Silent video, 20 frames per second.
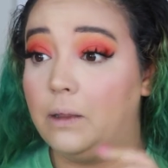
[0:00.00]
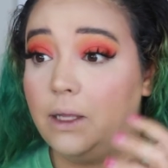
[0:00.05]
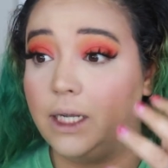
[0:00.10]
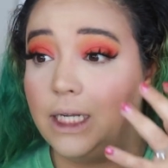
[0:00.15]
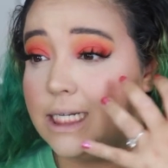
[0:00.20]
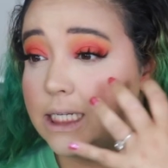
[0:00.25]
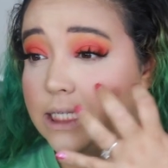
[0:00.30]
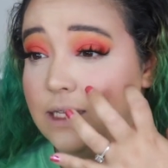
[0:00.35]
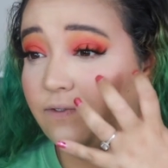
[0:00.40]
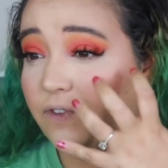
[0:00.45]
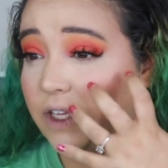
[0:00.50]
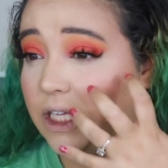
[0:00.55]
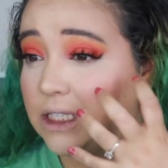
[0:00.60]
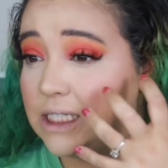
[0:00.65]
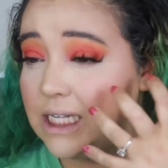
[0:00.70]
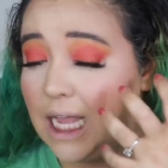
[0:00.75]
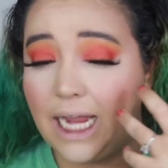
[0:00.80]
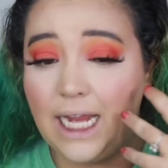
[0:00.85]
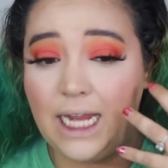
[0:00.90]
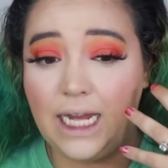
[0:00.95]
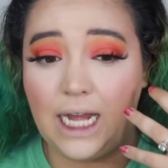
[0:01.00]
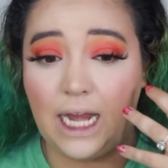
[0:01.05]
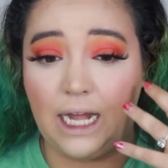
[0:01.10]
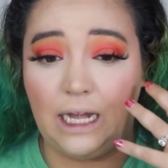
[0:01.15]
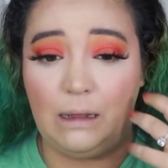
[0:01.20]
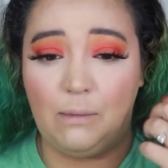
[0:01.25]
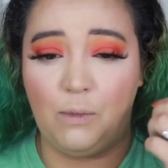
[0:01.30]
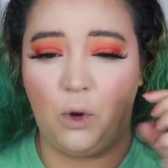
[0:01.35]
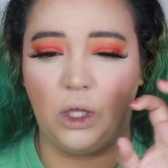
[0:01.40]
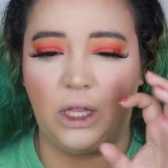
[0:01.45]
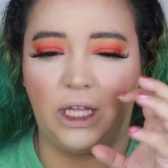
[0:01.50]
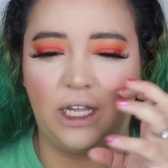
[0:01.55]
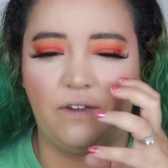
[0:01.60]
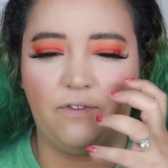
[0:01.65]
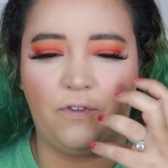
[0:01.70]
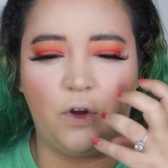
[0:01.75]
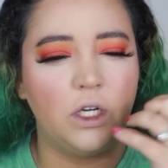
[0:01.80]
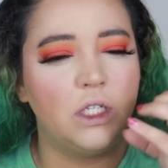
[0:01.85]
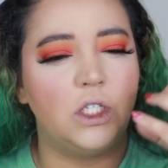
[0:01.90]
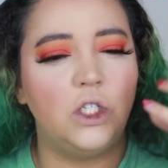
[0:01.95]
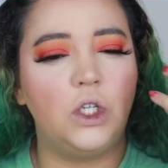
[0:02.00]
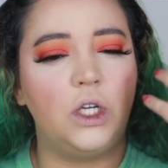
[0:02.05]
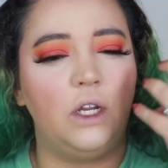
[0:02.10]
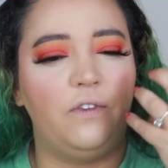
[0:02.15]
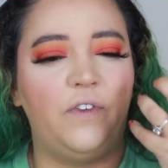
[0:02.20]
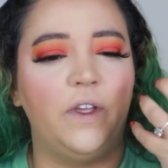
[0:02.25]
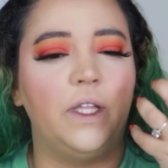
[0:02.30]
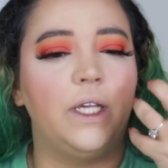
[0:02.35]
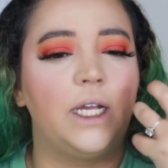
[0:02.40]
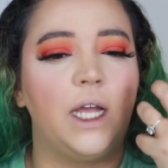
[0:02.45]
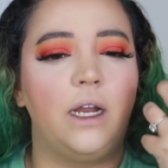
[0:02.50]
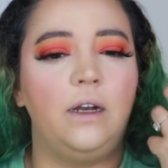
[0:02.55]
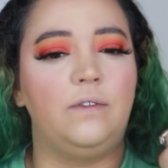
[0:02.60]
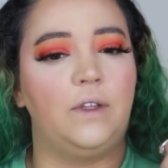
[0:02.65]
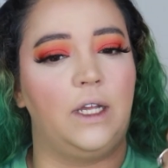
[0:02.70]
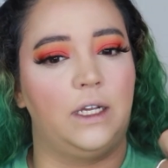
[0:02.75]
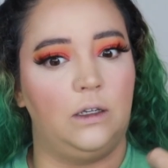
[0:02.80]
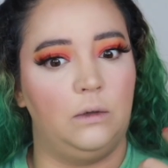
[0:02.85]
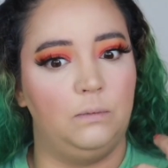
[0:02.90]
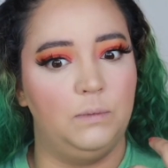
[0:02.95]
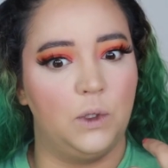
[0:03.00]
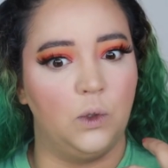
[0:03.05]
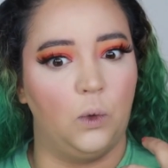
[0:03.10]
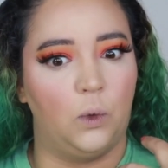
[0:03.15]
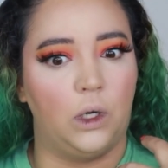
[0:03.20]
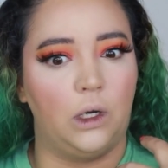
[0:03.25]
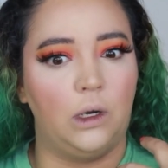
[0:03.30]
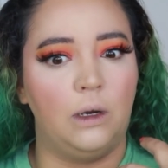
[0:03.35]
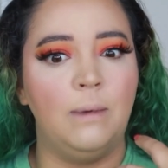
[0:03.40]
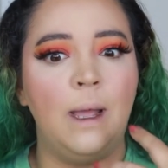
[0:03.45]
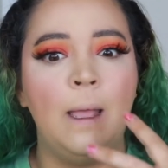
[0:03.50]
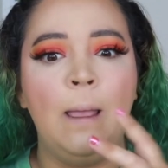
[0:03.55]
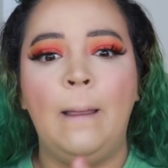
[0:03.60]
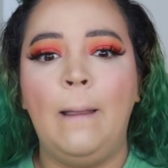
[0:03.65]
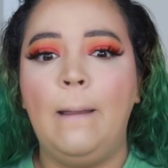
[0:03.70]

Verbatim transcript: Like it doesn't feel tight anymore. Like at first you could feel it kind of like absorb,